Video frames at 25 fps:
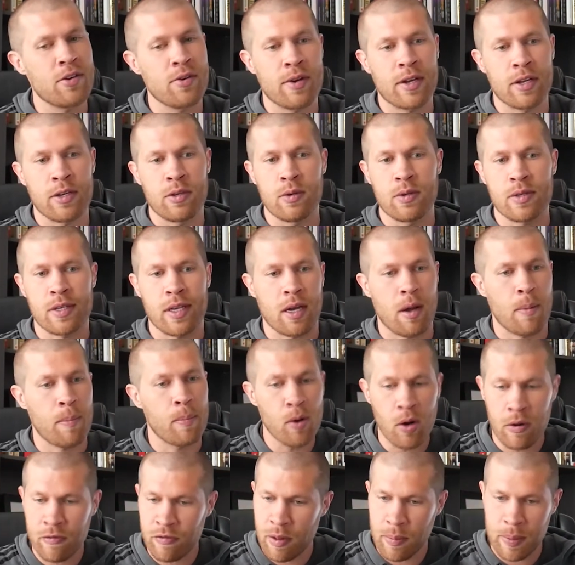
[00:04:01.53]
You can use like a
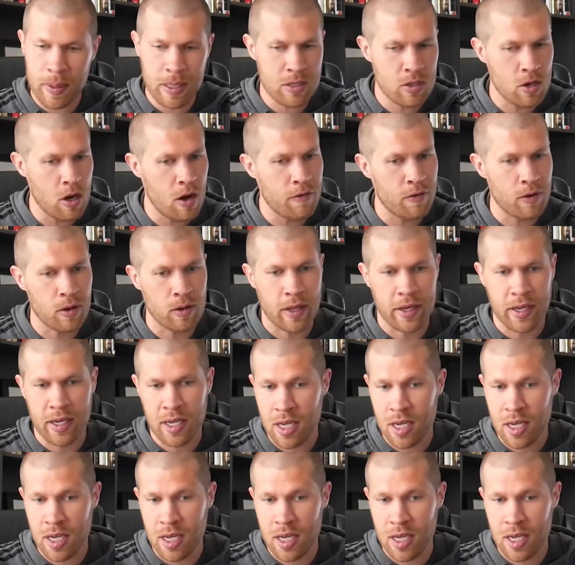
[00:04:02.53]
book flipping software like